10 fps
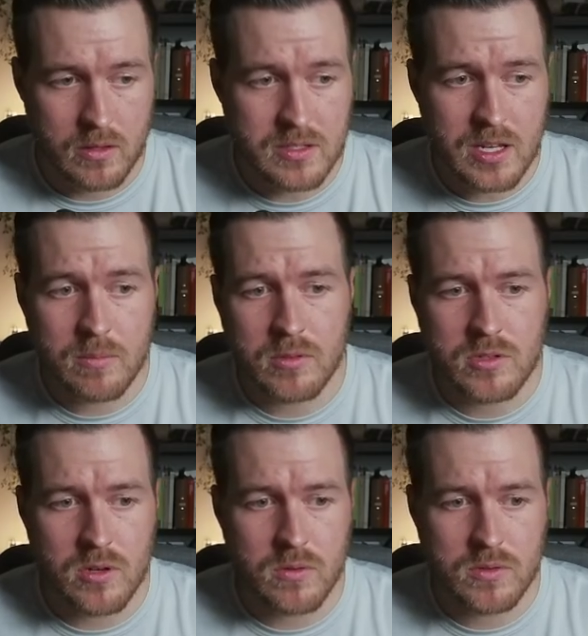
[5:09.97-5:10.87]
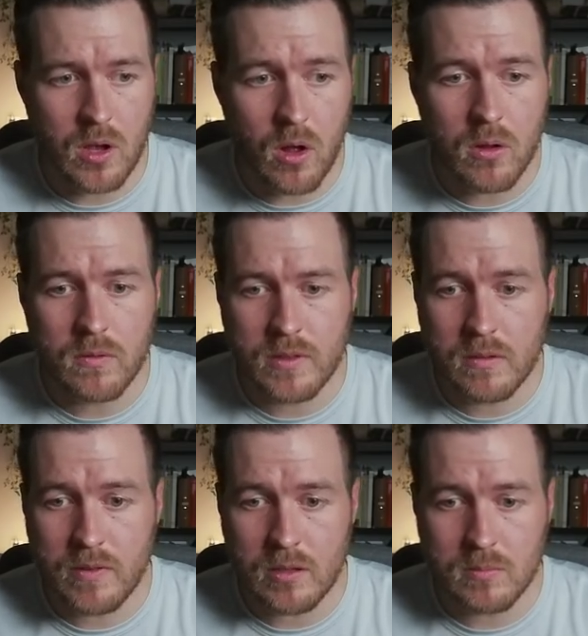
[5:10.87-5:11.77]
This table shows all of the
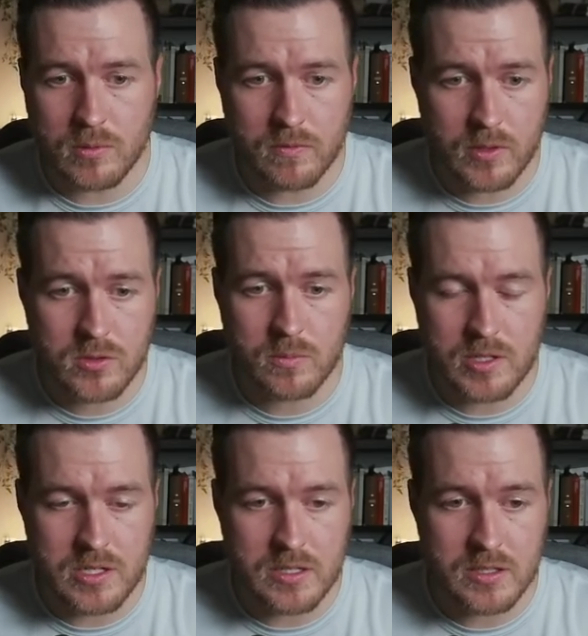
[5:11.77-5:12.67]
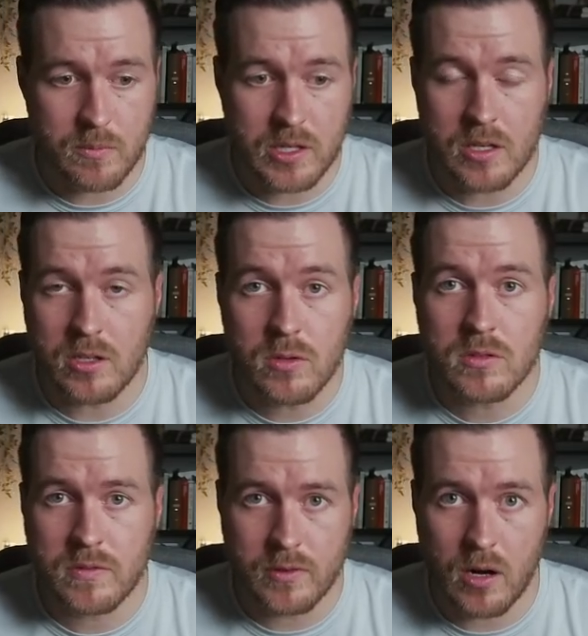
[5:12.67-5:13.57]
available virtual machines that we can
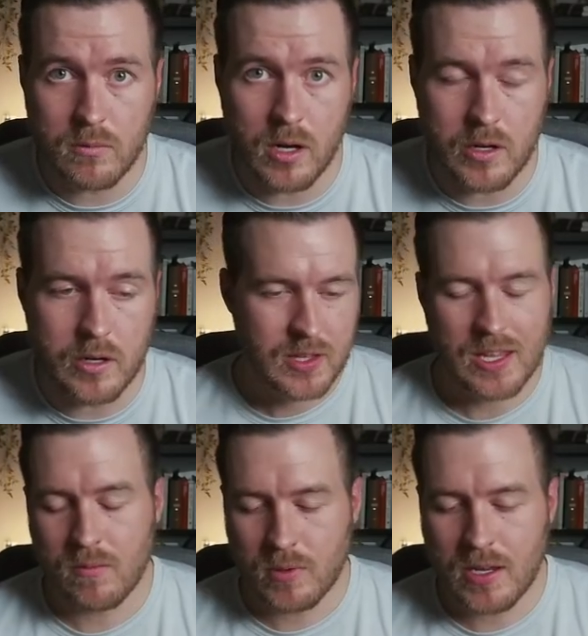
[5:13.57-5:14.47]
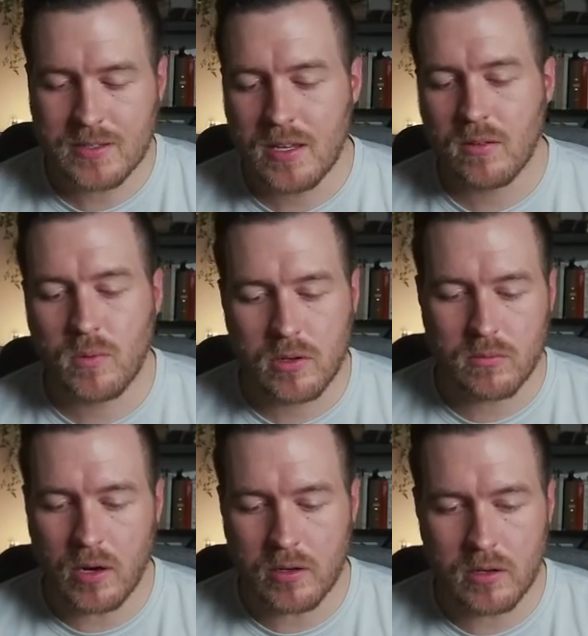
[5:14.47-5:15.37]
use for our runner. And when I say the word
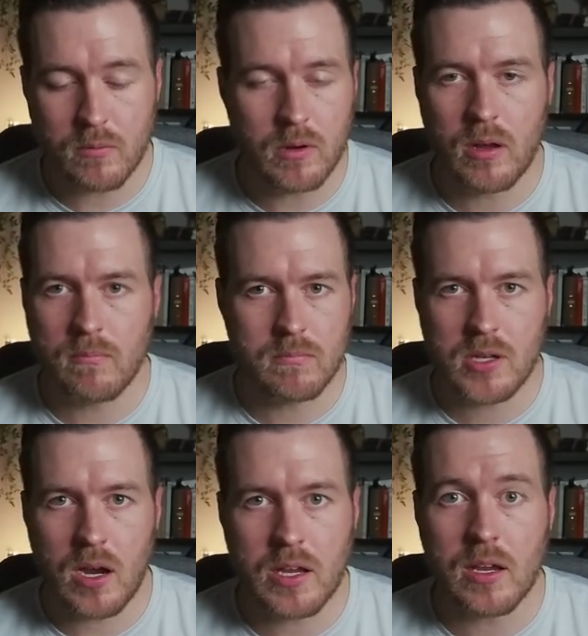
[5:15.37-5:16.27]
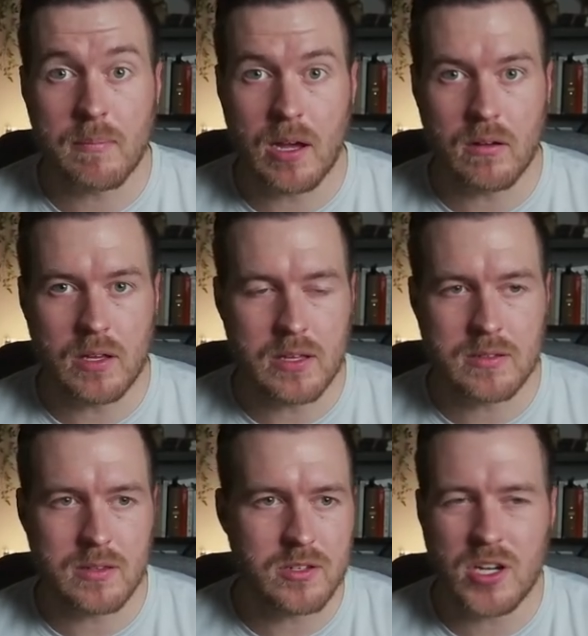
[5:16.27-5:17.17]
runner, what I'm talking about
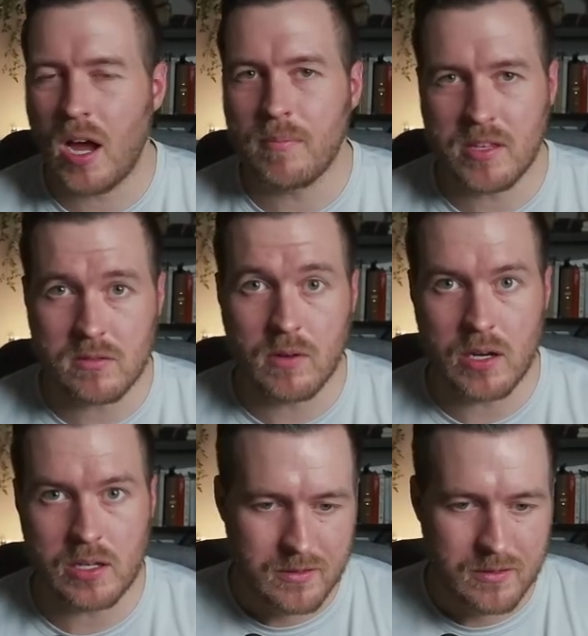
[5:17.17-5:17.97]
is the job that's running.